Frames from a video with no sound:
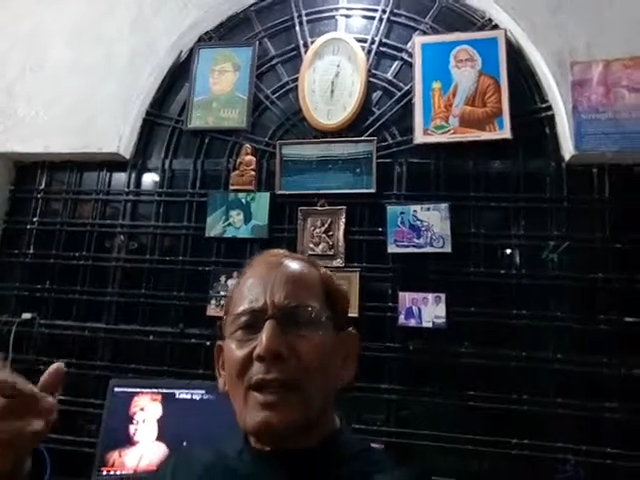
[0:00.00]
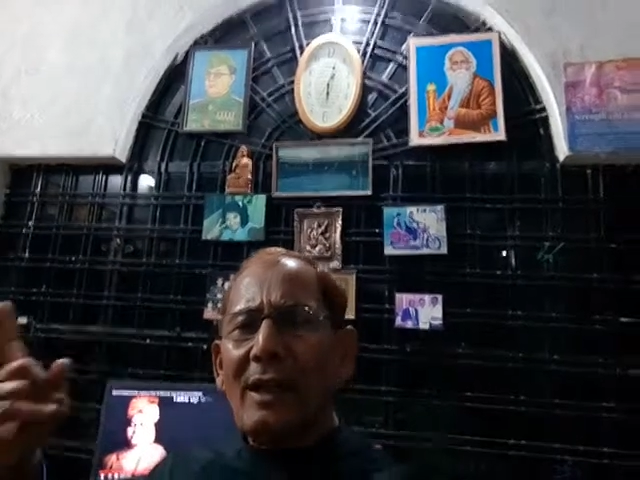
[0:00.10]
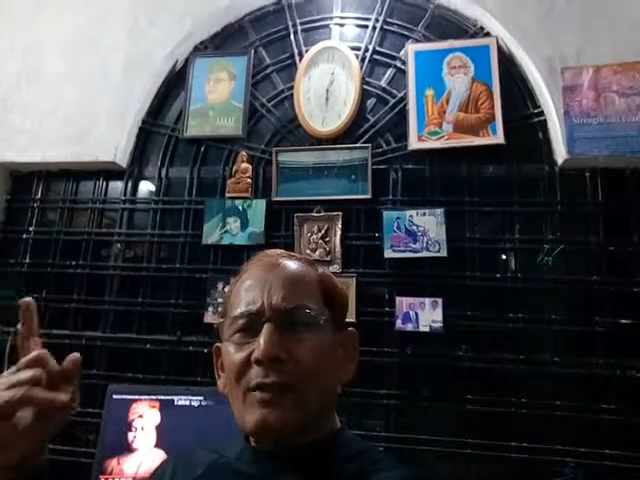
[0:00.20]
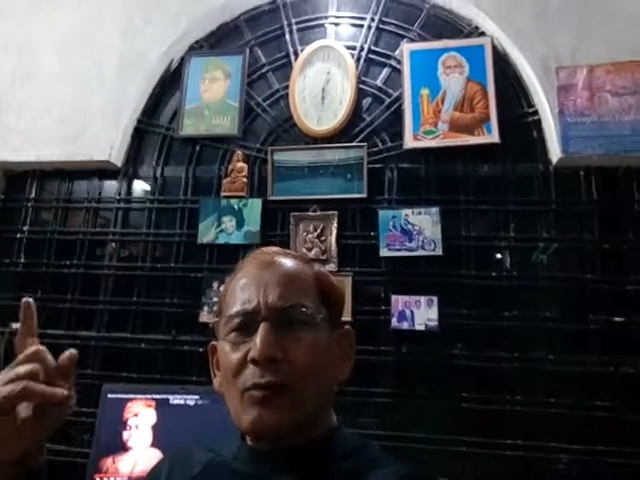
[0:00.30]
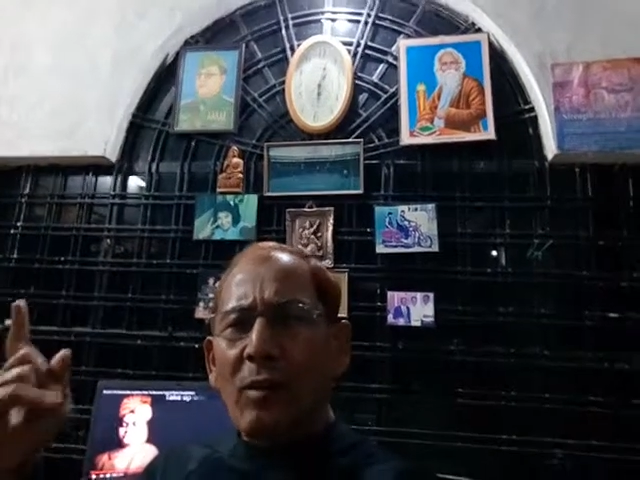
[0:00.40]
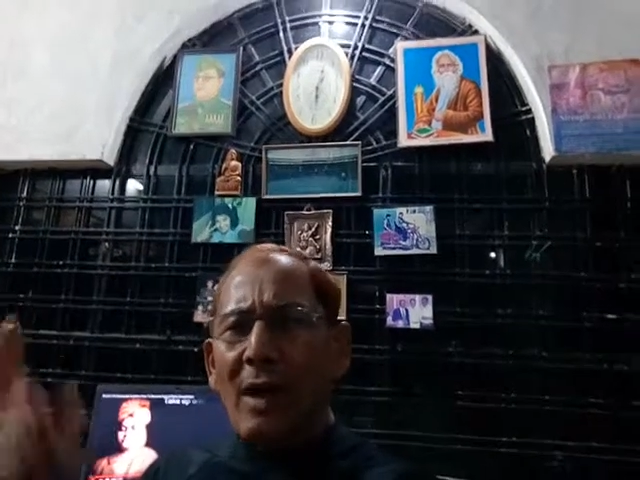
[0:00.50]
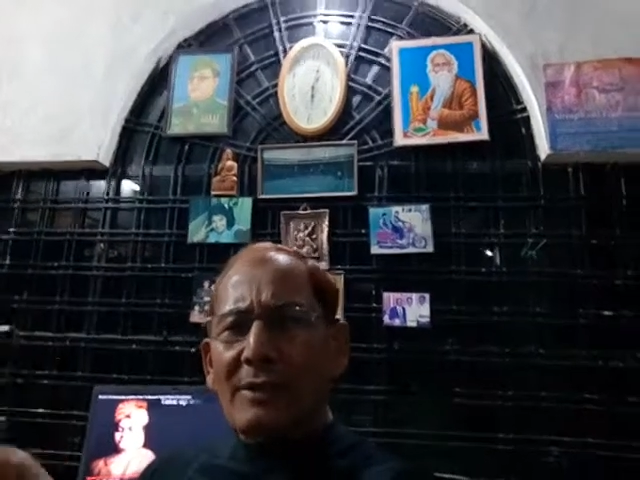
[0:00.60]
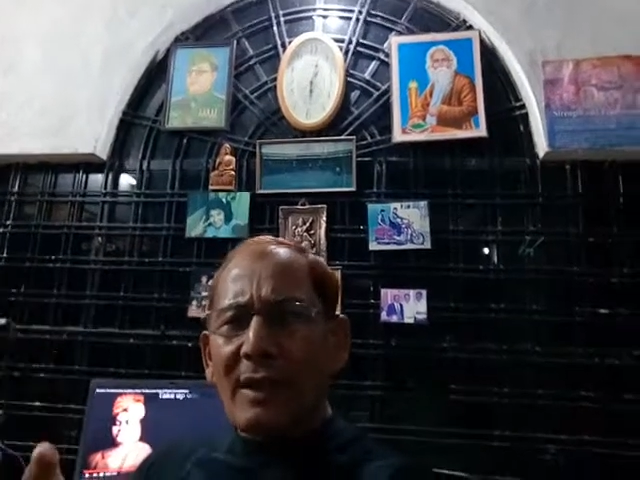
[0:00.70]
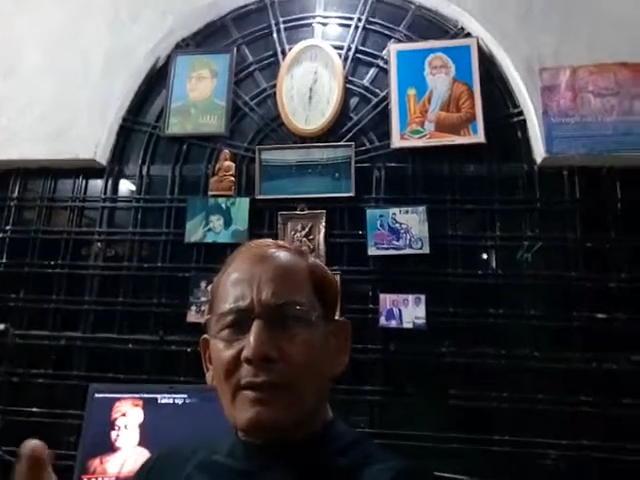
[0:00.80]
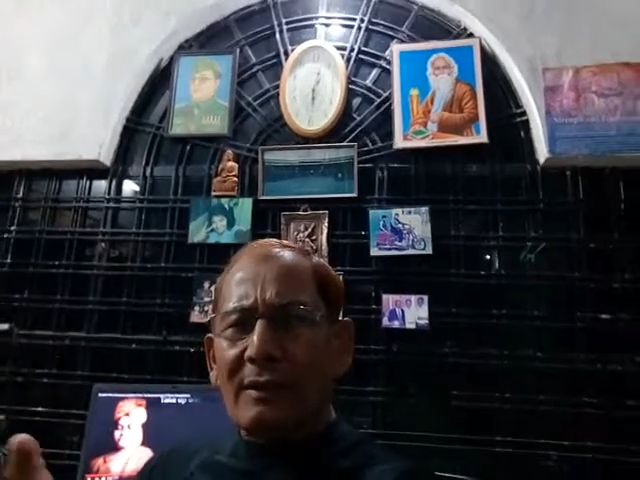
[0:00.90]
I
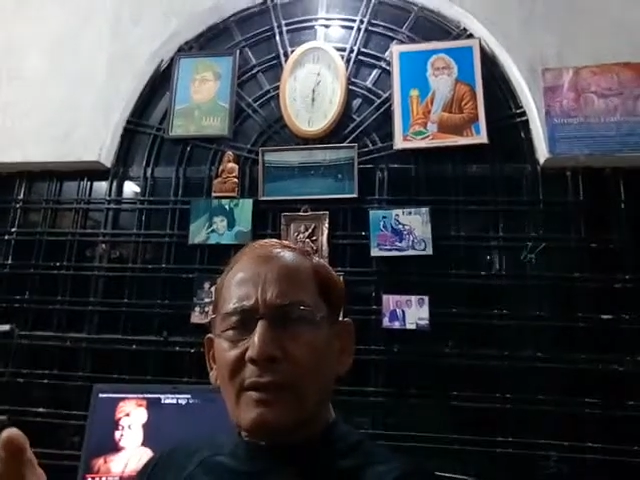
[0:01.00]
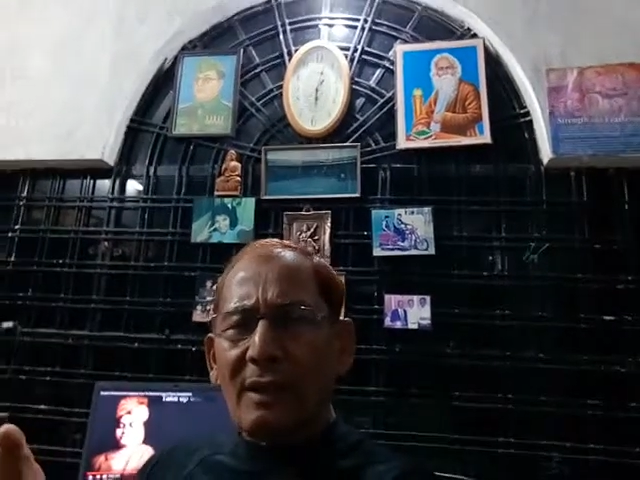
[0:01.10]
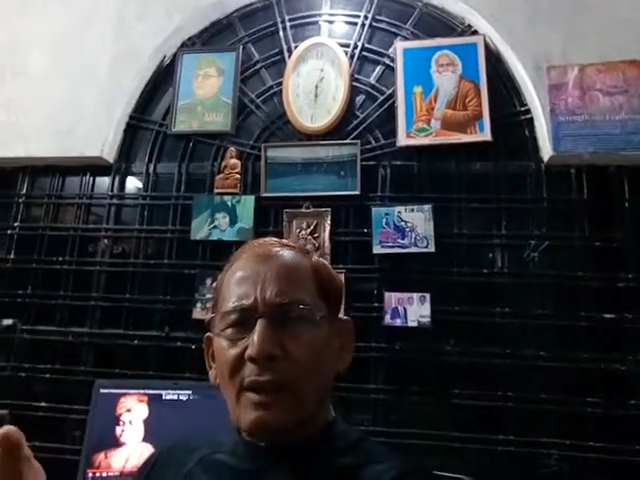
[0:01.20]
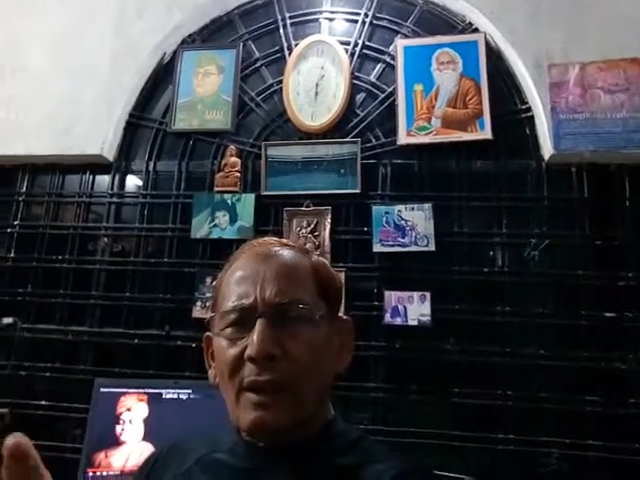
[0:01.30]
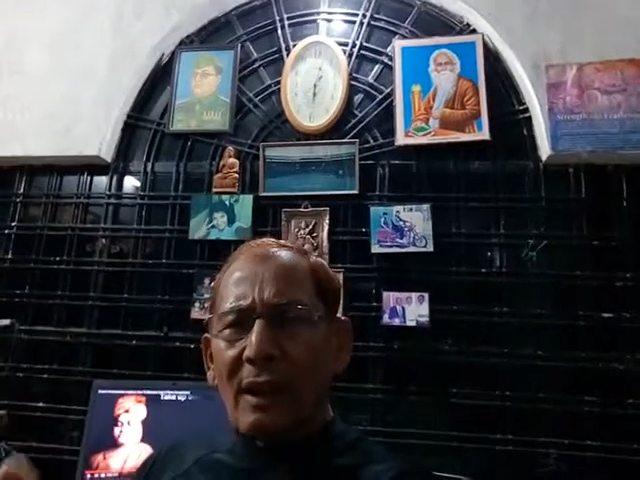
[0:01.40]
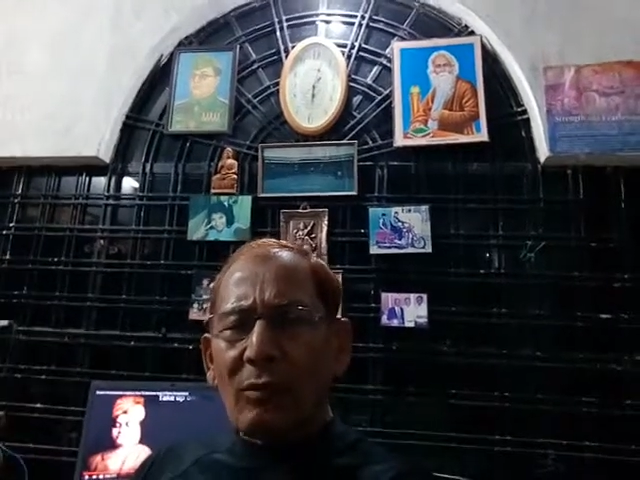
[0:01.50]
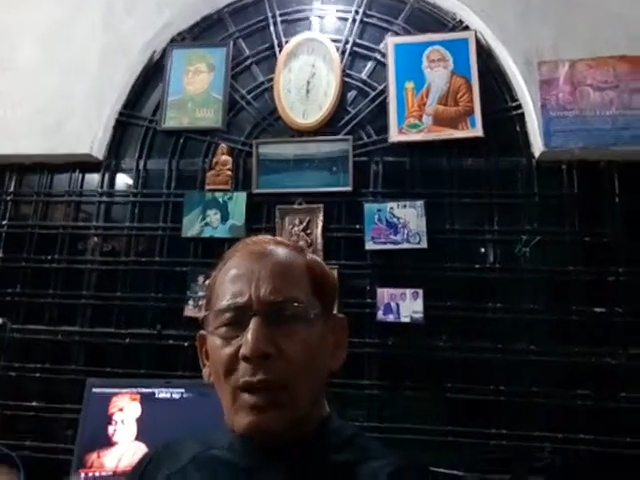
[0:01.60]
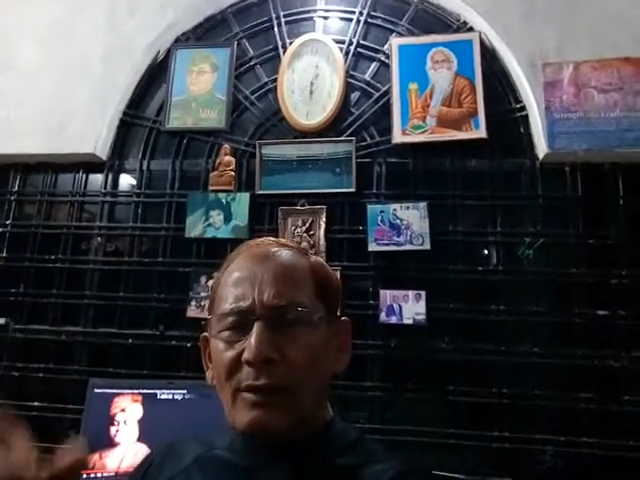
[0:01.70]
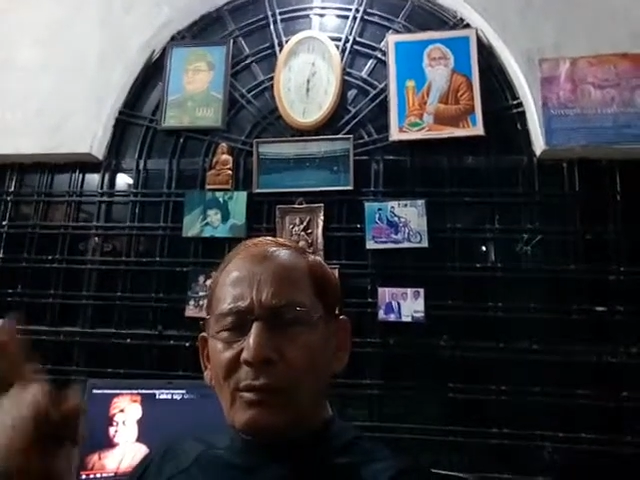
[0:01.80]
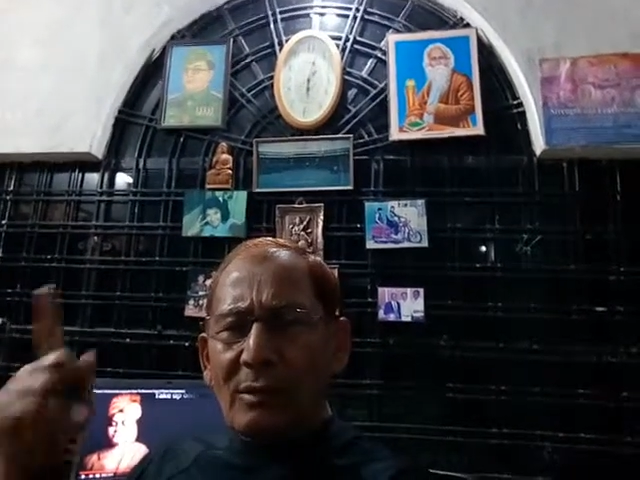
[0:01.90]
want it. I
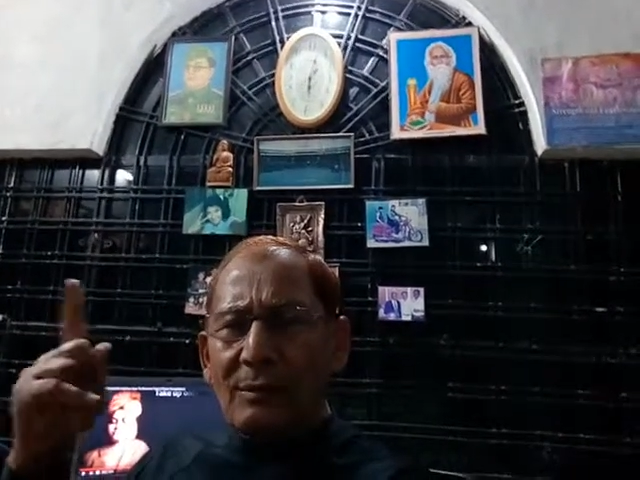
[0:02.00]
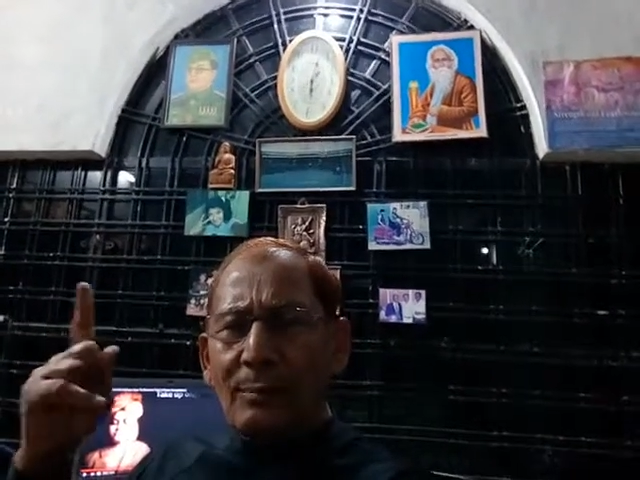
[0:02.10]
want to